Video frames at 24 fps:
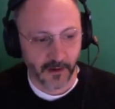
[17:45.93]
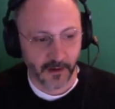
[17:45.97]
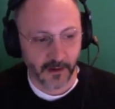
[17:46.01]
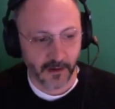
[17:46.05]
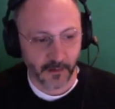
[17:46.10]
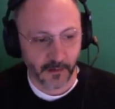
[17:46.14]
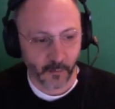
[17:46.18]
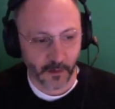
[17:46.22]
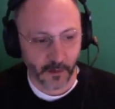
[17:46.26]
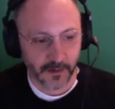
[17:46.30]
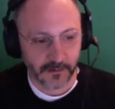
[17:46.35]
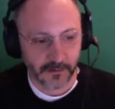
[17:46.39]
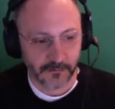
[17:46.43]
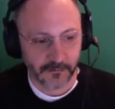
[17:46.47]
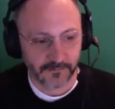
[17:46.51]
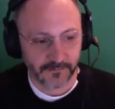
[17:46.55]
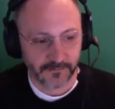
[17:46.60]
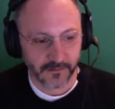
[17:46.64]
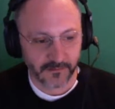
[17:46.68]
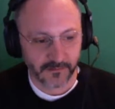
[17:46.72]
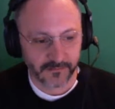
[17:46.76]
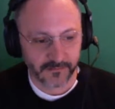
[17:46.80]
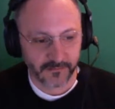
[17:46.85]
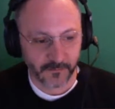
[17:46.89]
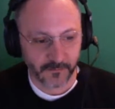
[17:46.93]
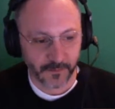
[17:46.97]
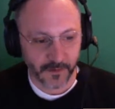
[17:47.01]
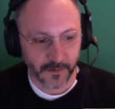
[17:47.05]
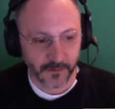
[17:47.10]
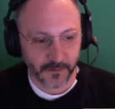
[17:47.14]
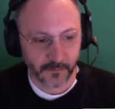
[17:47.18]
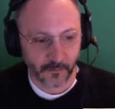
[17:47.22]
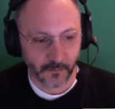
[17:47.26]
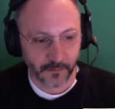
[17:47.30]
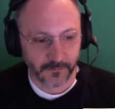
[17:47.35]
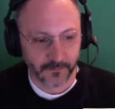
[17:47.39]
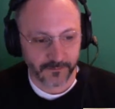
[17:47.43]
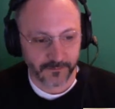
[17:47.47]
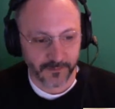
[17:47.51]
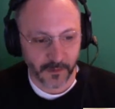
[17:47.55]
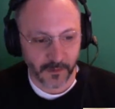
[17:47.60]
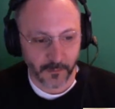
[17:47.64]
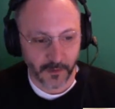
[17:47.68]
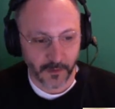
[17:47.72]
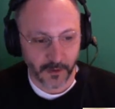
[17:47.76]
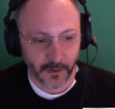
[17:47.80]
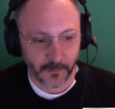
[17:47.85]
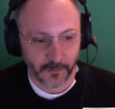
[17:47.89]
What can you tell us about what is
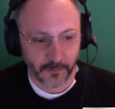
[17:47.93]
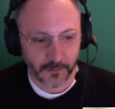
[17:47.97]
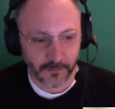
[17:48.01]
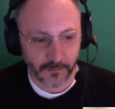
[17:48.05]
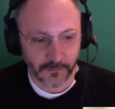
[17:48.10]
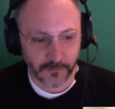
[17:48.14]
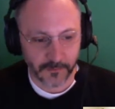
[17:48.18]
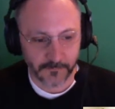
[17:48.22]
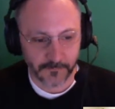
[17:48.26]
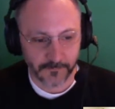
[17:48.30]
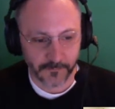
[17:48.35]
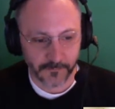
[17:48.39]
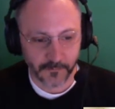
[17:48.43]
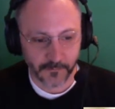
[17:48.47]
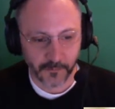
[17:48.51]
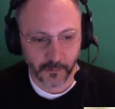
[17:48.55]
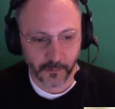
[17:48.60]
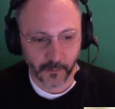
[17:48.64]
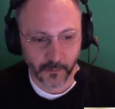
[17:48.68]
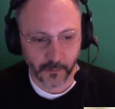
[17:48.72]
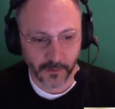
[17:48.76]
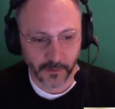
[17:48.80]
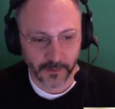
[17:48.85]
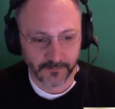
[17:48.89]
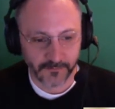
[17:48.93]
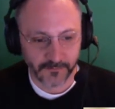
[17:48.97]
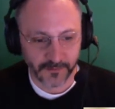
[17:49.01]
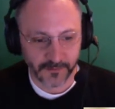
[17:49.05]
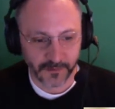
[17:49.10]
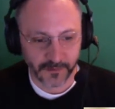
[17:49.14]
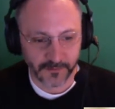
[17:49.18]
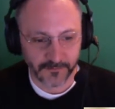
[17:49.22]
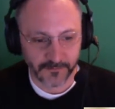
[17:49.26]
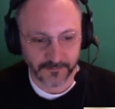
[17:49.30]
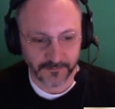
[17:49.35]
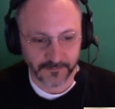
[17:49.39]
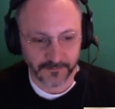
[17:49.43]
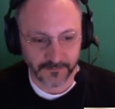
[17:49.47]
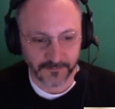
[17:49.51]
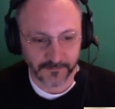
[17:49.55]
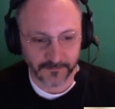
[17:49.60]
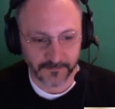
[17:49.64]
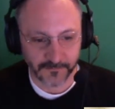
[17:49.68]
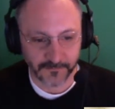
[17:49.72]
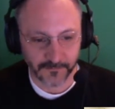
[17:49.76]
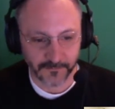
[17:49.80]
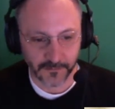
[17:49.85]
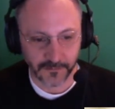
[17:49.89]
coming up for Chrome in education,
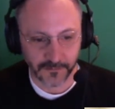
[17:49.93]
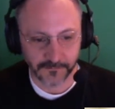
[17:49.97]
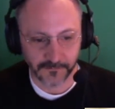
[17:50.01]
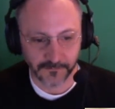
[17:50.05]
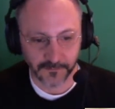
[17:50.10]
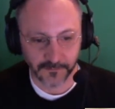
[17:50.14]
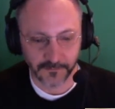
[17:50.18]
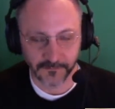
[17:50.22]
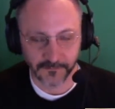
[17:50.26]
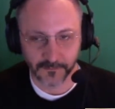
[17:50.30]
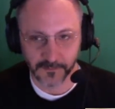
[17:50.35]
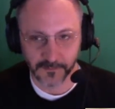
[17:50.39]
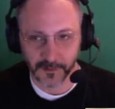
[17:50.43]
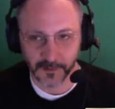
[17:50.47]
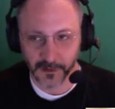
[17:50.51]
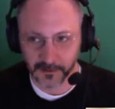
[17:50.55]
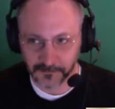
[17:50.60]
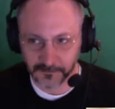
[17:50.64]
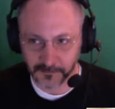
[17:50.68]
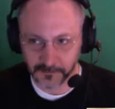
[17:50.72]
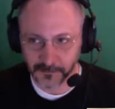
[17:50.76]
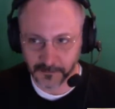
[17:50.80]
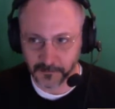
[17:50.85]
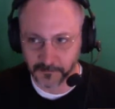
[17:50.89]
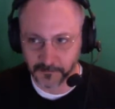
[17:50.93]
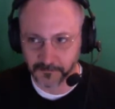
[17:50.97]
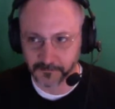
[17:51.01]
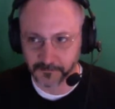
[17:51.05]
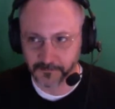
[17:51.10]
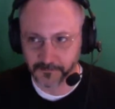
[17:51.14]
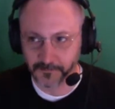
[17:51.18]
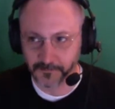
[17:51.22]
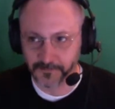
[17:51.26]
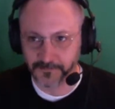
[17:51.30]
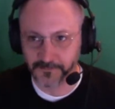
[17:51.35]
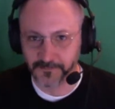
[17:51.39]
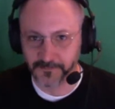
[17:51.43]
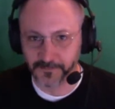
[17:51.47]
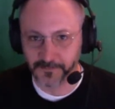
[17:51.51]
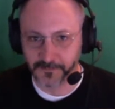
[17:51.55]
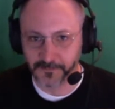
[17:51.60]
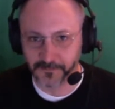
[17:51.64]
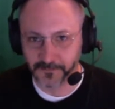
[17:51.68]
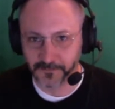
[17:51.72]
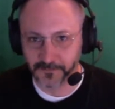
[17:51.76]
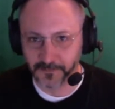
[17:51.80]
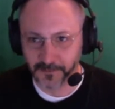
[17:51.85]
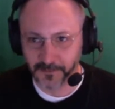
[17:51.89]
if you can? This is
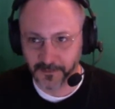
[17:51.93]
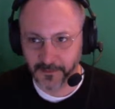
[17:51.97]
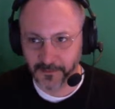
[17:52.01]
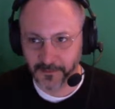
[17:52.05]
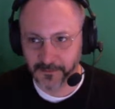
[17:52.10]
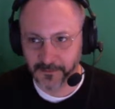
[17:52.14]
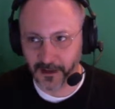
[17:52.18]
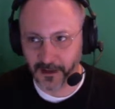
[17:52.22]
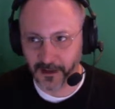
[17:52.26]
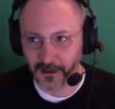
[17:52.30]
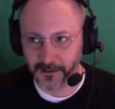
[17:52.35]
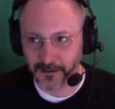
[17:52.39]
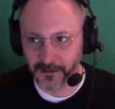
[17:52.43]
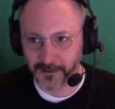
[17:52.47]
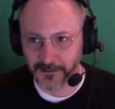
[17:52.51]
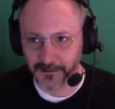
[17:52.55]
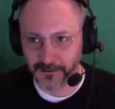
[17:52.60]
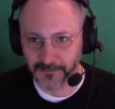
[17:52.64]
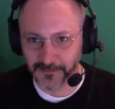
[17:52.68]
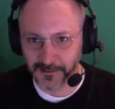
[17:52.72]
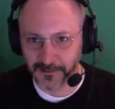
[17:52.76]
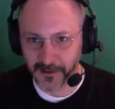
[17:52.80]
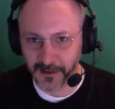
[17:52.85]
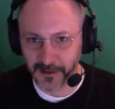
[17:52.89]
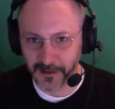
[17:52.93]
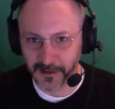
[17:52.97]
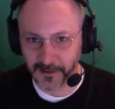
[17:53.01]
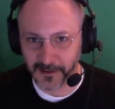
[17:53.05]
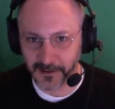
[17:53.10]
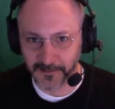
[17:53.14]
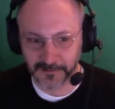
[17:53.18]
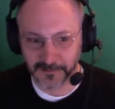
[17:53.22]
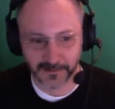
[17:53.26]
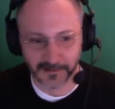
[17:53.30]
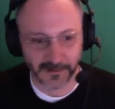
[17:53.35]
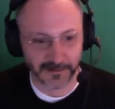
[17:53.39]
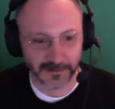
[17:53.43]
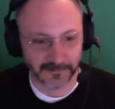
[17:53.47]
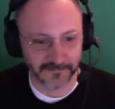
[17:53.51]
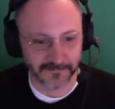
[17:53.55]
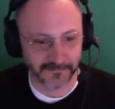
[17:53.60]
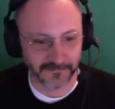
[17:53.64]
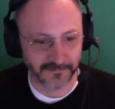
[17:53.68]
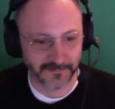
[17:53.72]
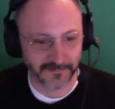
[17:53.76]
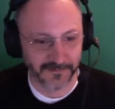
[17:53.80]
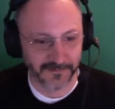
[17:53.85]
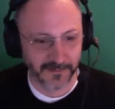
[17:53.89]
a non-NDA kind
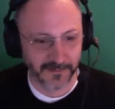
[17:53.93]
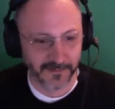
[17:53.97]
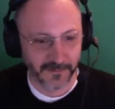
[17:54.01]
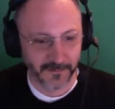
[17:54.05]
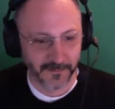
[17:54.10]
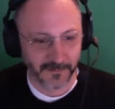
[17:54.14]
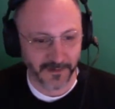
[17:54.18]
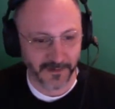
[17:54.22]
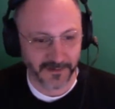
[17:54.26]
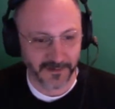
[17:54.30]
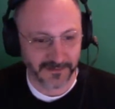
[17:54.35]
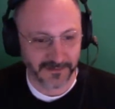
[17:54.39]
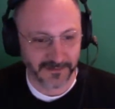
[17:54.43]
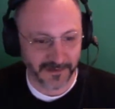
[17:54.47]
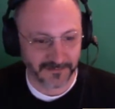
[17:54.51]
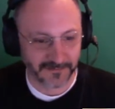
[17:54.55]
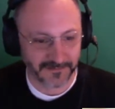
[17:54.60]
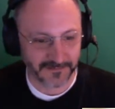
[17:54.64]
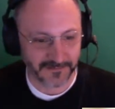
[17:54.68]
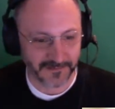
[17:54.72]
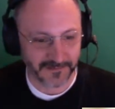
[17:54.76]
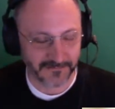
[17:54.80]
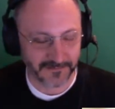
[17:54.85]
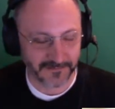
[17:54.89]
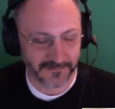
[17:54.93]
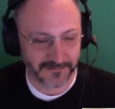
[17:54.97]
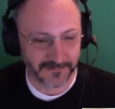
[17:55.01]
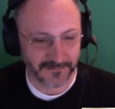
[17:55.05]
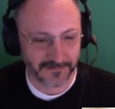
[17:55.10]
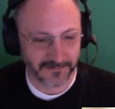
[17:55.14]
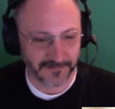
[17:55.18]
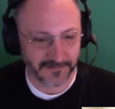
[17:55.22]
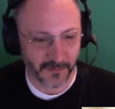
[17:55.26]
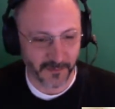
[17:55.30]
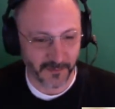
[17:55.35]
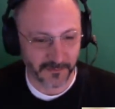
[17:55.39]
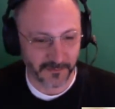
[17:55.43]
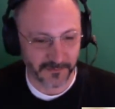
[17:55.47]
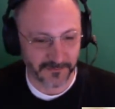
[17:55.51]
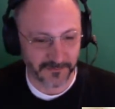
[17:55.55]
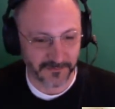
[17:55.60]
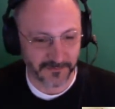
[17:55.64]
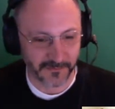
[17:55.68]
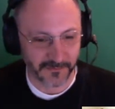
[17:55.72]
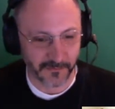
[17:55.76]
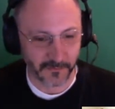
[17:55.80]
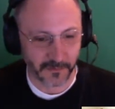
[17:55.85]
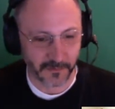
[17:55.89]
of podcast. Obviously, it's public.
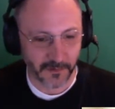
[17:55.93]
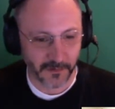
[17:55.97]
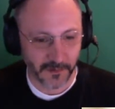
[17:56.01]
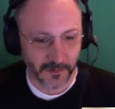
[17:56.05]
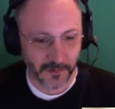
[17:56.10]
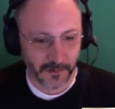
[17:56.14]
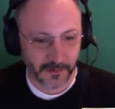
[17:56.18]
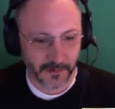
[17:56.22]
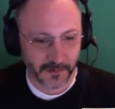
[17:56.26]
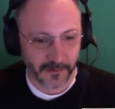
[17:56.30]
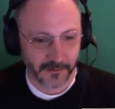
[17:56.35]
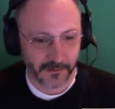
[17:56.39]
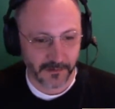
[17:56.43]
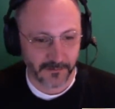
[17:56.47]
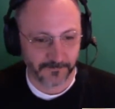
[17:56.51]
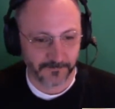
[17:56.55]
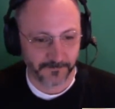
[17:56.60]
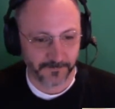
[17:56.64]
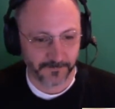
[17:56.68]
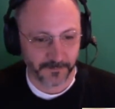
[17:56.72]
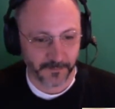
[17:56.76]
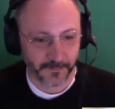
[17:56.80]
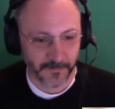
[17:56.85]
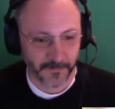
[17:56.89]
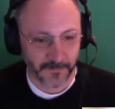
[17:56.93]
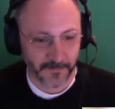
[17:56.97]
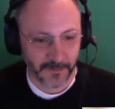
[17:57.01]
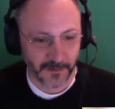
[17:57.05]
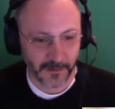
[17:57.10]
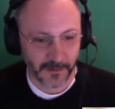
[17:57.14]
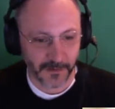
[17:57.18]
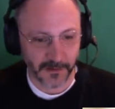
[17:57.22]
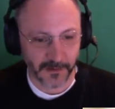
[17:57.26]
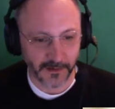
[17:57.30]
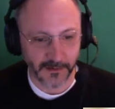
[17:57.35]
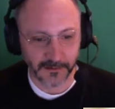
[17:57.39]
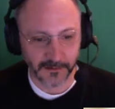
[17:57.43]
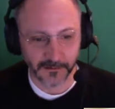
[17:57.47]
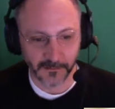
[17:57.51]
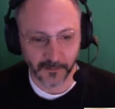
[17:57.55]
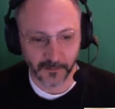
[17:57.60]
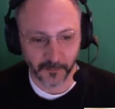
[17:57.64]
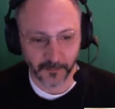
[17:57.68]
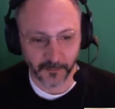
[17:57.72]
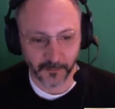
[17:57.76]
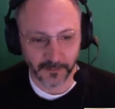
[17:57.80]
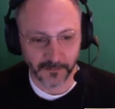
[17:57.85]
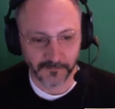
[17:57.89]
So any
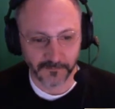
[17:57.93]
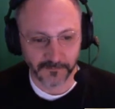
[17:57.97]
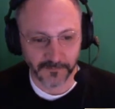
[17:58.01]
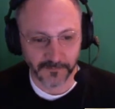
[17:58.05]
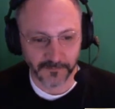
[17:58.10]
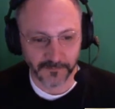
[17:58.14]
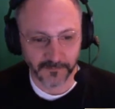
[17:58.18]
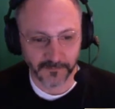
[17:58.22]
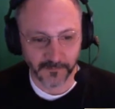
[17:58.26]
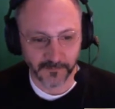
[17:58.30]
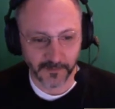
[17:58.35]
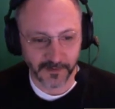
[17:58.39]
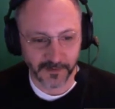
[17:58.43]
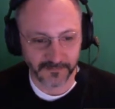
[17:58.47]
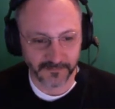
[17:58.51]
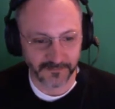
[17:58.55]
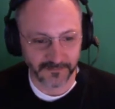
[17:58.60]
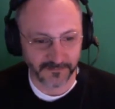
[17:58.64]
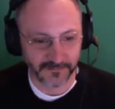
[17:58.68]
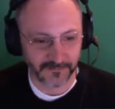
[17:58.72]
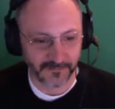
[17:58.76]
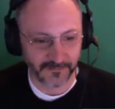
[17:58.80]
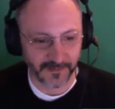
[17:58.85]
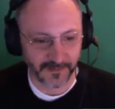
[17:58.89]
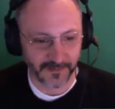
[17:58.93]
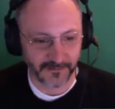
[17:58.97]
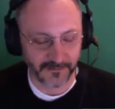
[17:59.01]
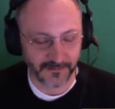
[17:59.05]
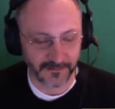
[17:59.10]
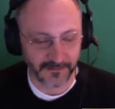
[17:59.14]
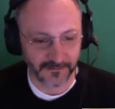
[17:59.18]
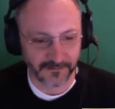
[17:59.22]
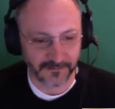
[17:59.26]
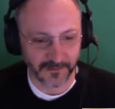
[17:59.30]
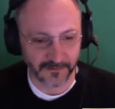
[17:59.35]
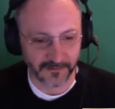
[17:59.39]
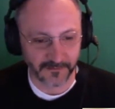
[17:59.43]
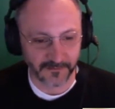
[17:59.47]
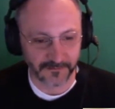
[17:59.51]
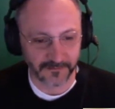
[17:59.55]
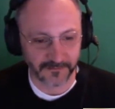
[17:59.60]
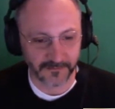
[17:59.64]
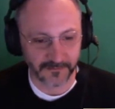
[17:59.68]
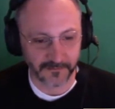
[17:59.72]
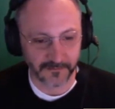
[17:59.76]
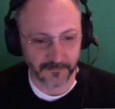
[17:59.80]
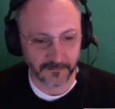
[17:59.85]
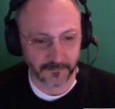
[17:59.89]
little bit of information that you can tell
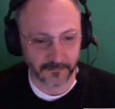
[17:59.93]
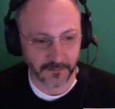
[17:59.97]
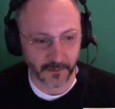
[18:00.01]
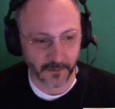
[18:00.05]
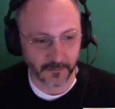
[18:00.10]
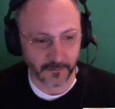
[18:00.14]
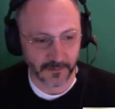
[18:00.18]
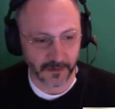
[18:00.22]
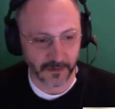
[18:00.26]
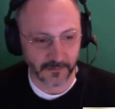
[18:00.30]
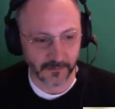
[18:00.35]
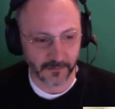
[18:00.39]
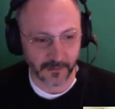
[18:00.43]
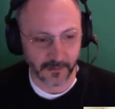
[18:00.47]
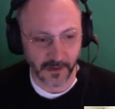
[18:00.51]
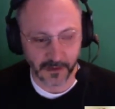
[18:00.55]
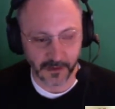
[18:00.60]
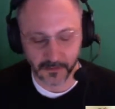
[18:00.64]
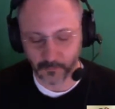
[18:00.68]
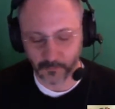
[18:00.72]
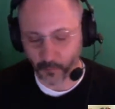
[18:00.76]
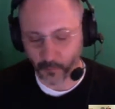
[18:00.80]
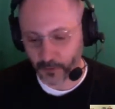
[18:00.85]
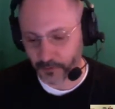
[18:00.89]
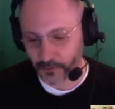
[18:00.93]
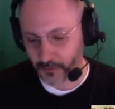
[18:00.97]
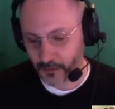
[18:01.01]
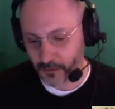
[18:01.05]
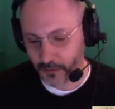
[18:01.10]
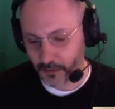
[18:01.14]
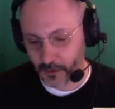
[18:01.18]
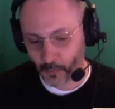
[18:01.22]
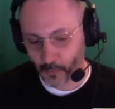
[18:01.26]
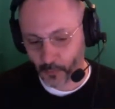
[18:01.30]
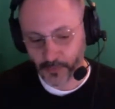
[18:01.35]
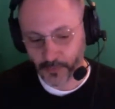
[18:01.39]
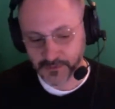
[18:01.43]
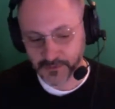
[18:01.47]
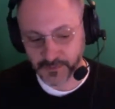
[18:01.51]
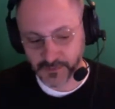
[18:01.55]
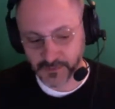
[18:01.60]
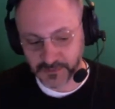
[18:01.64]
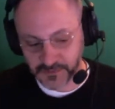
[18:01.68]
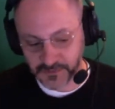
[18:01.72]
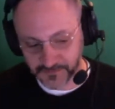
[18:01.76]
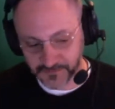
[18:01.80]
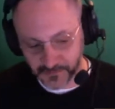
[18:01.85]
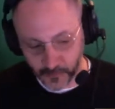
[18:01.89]
us coming down the line. And one
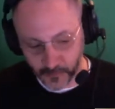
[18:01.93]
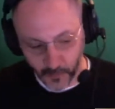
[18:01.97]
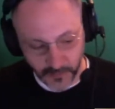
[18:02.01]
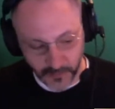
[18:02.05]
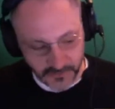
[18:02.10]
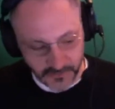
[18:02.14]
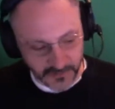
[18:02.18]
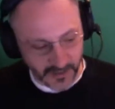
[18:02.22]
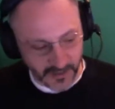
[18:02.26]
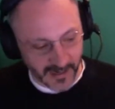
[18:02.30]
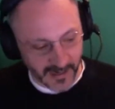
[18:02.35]
specific question I